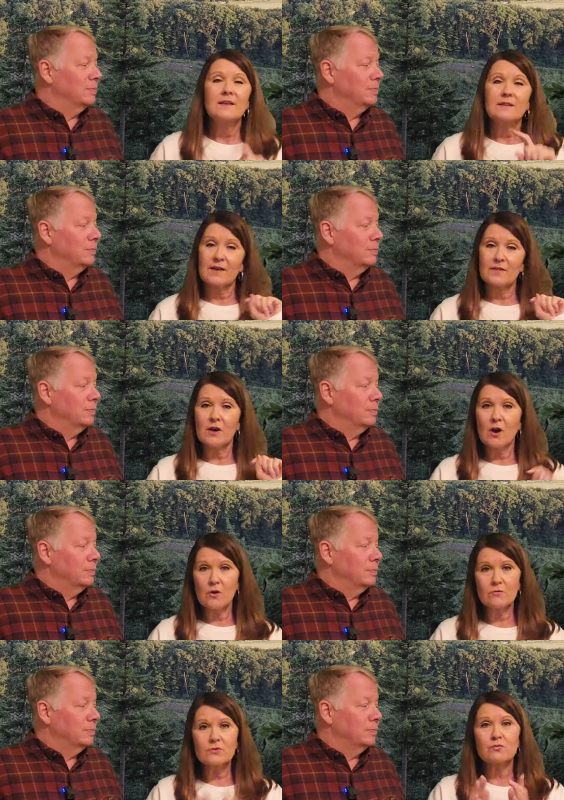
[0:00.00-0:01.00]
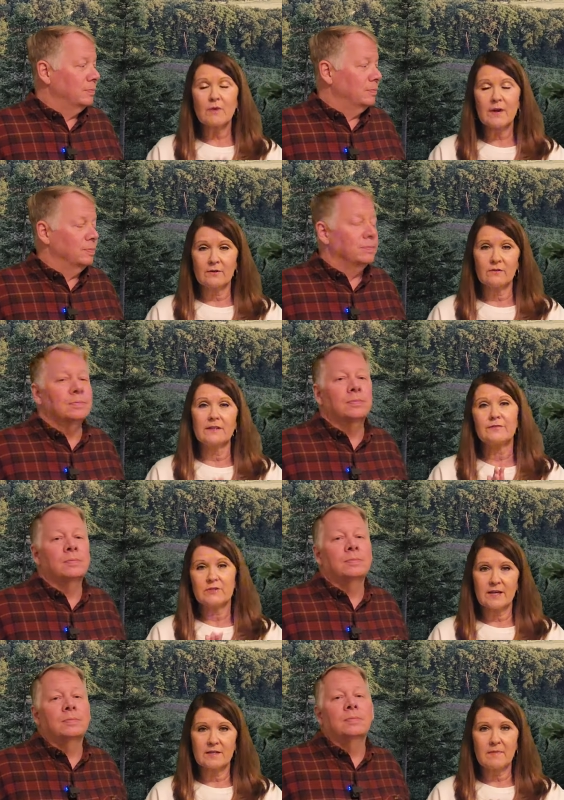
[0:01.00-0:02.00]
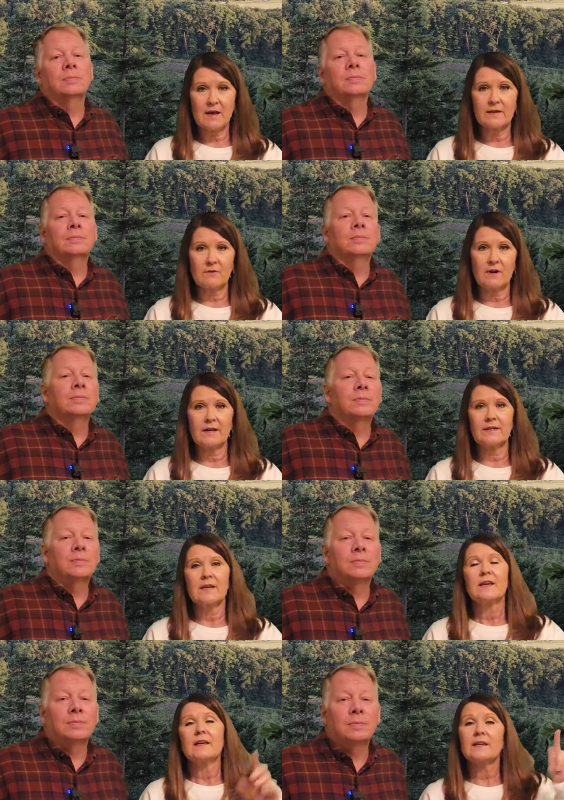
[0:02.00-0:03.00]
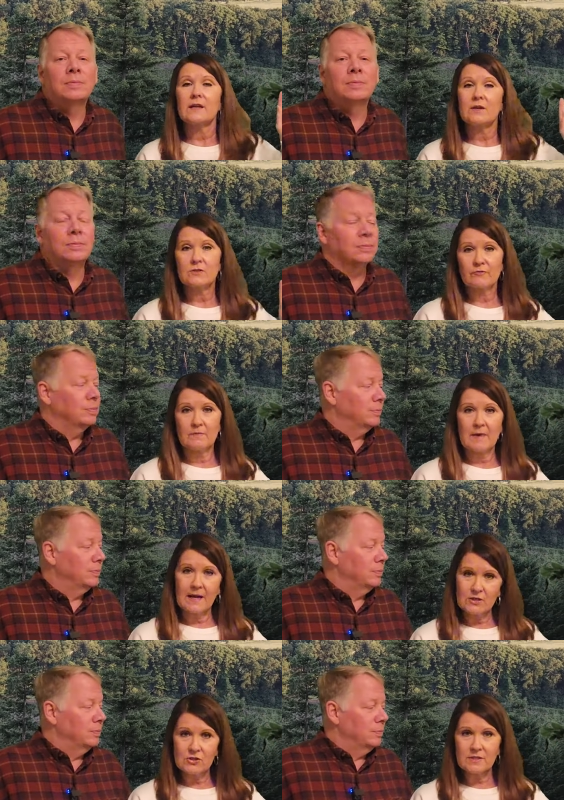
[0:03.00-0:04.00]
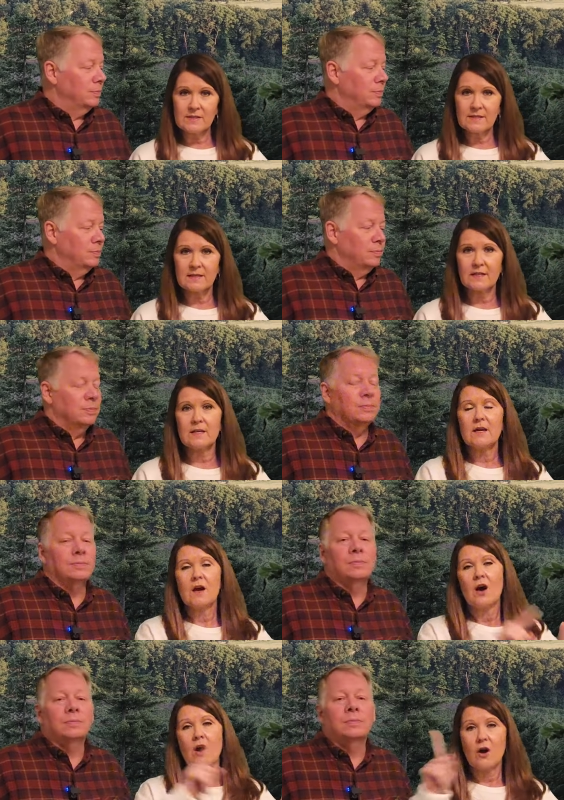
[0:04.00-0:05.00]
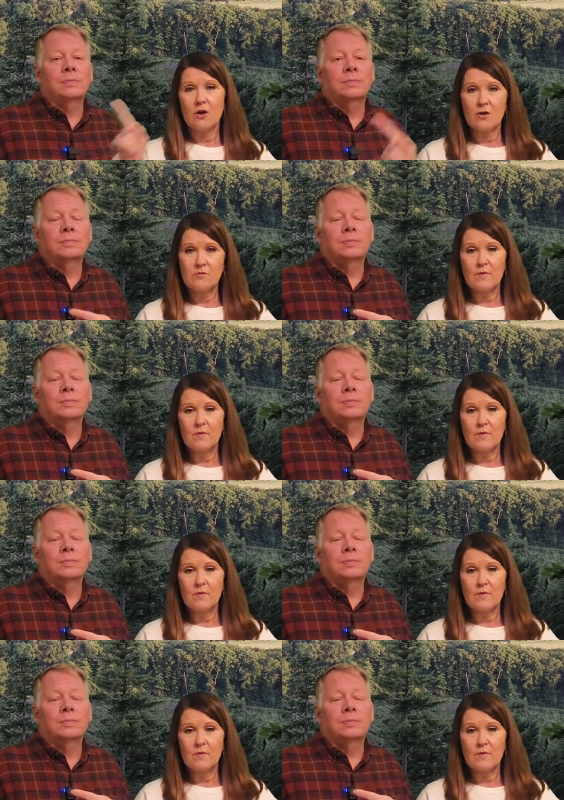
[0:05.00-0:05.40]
Speaker 1: Now the whole trail, if you take the bike ride, it goes from Ashland City all the